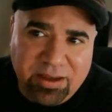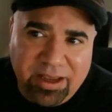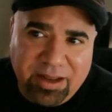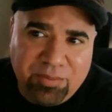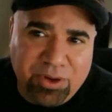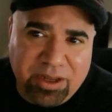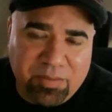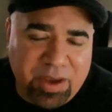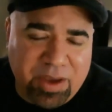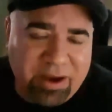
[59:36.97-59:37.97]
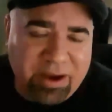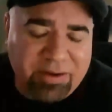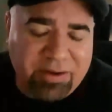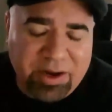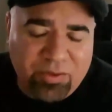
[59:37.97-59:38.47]
and putting a background
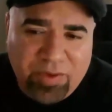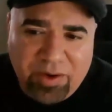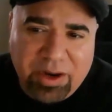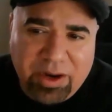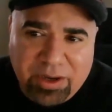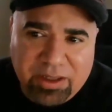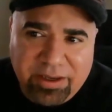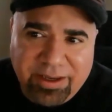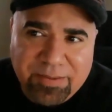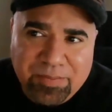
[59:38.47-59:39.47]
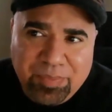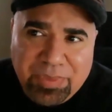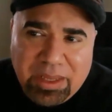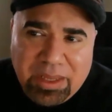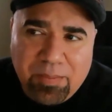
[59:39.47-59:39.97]
in very quickly.
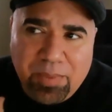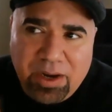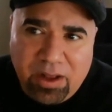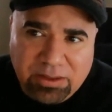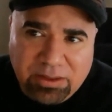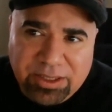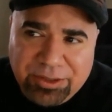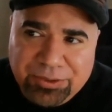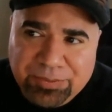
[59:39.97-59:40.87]
But also,